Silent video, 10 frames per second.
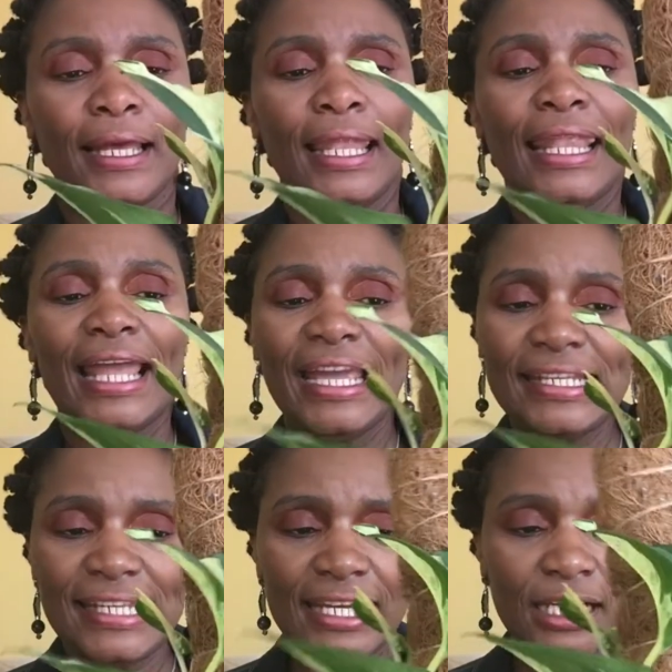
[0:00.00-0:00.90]

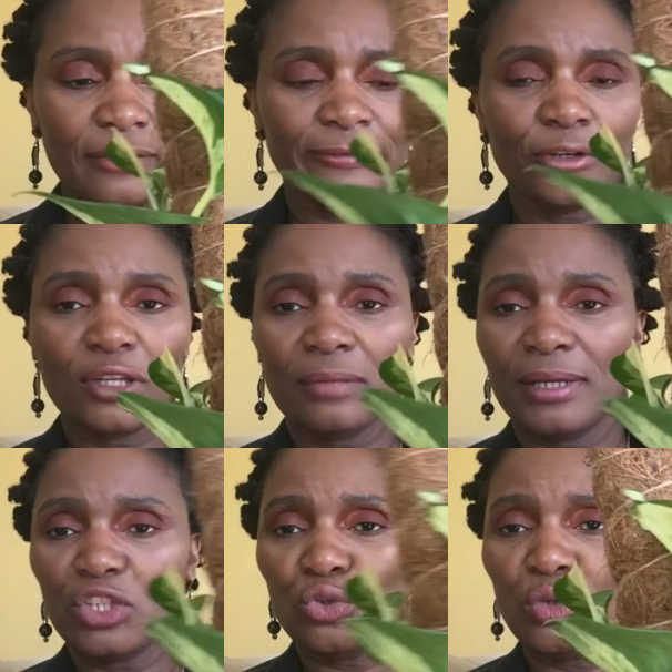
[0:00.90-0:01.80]
Lighting for the
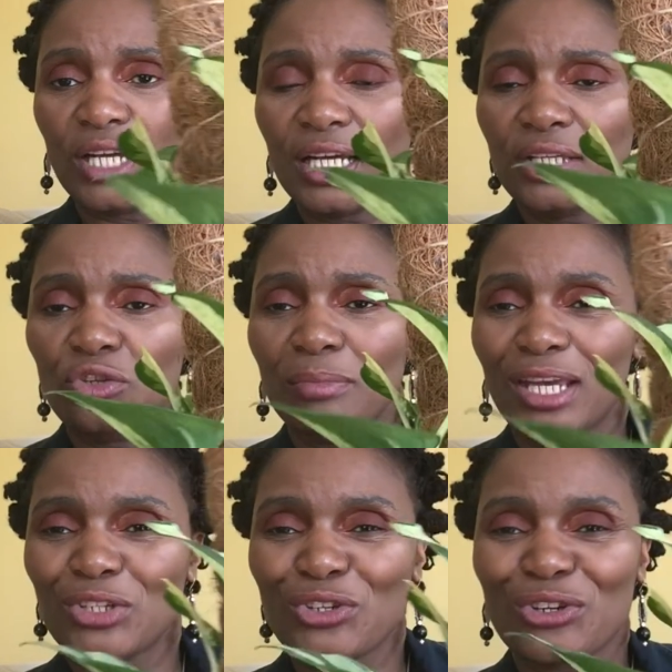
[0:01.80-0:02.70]
manjula, you
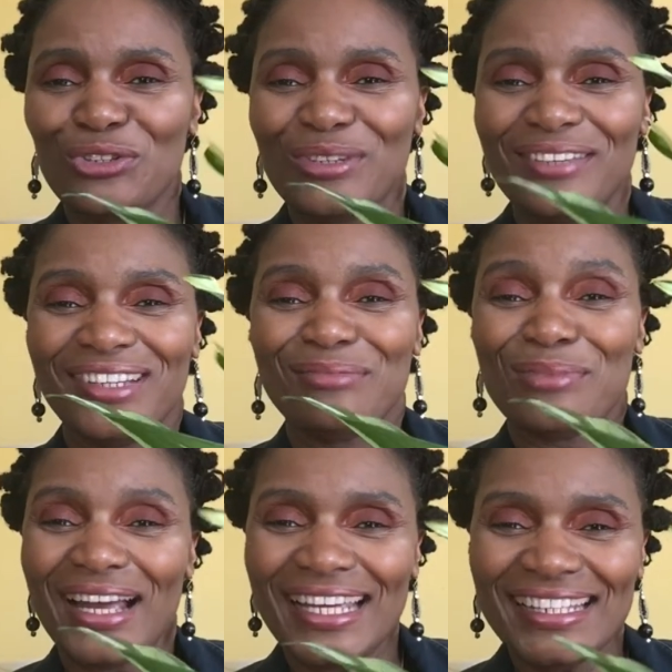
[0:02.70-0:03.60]
make sure you give it
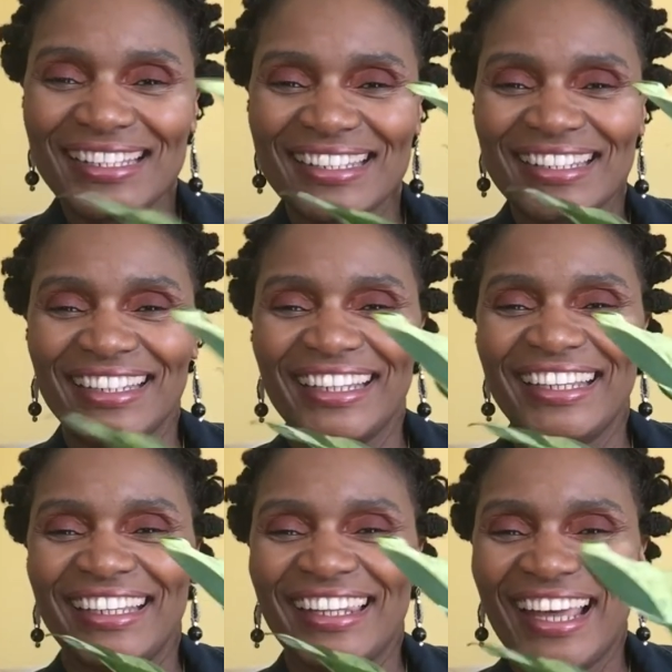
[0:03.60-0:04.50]
bright
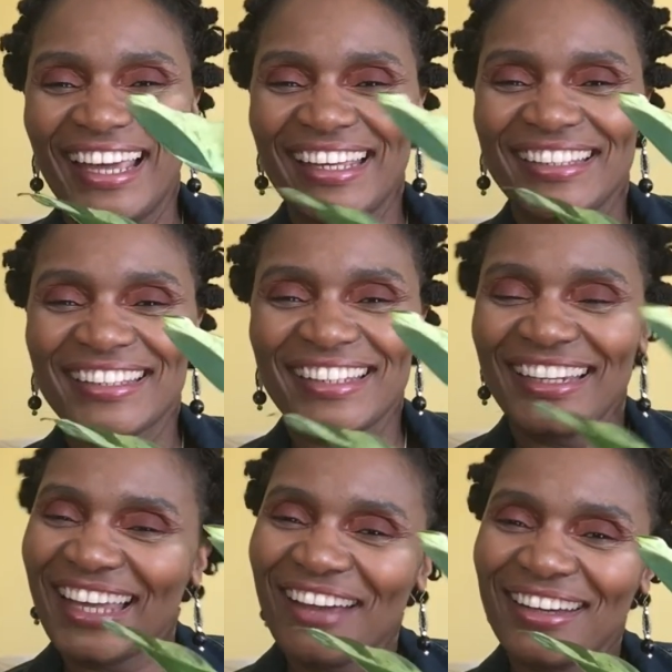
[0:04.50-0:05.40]
light,
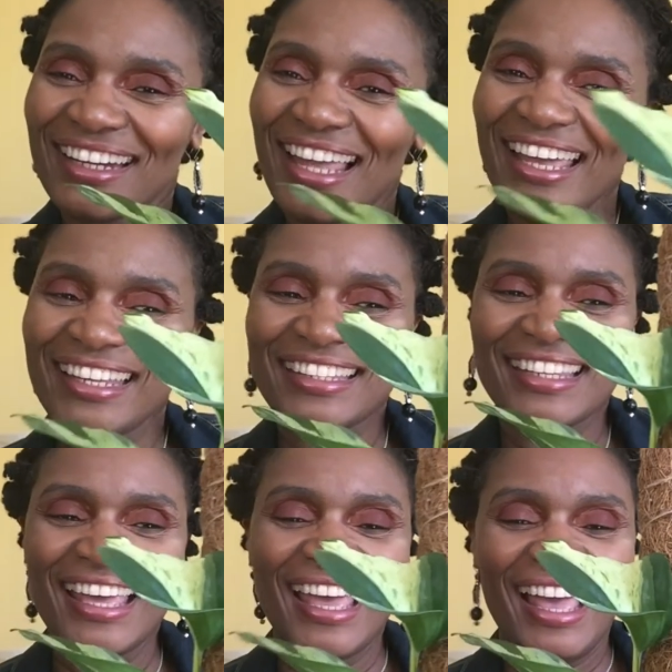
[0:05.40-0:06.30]
indirect light,
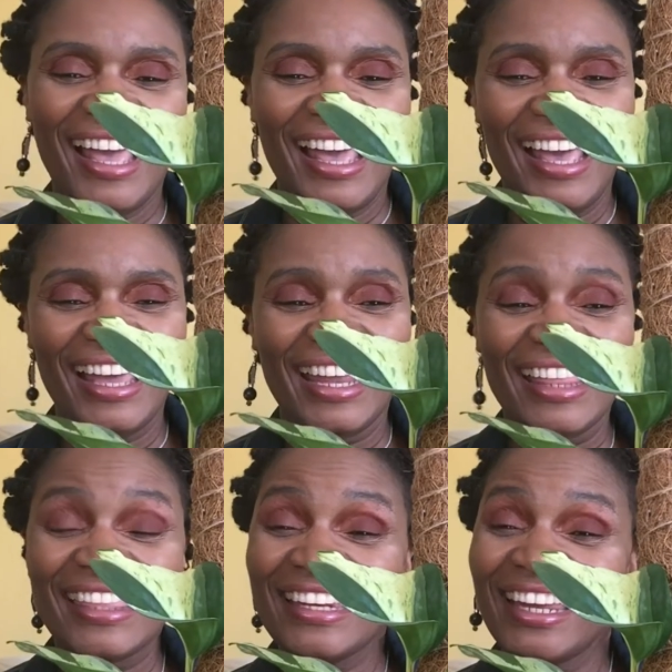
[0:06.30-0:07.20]
and I
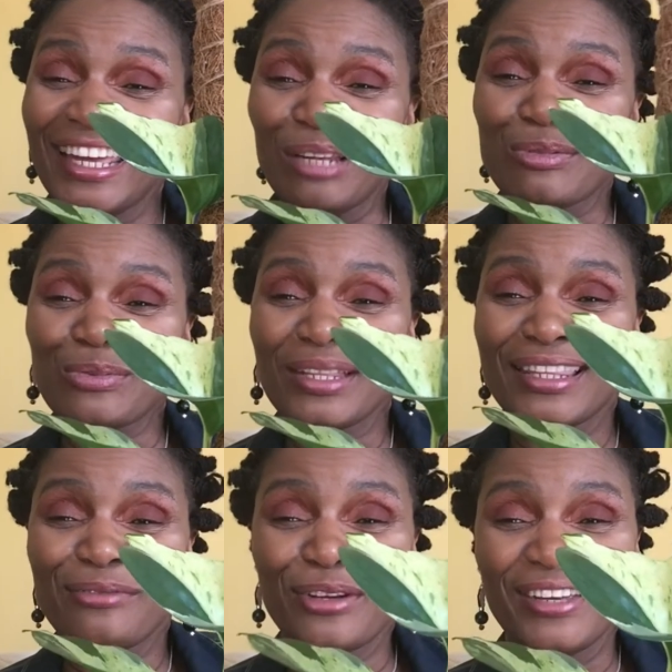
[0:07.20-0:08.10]
think that helps with
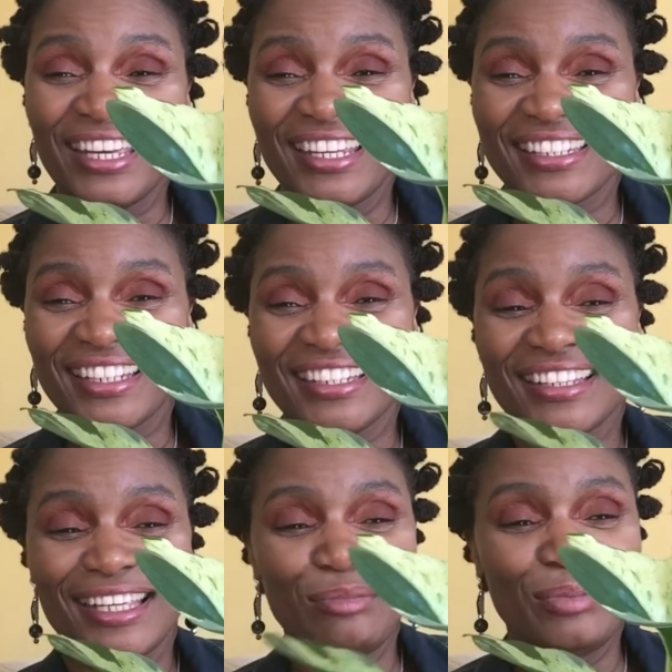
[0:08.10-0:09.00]
the variegation to
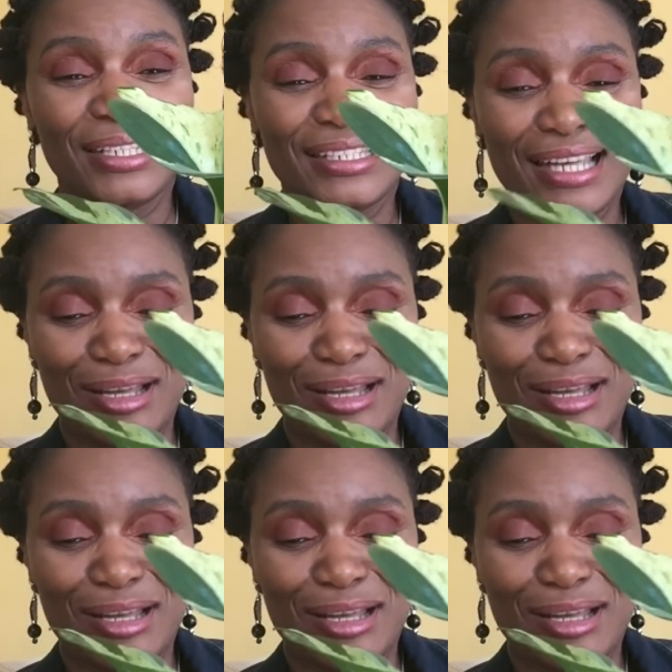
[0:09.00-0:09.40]
keep it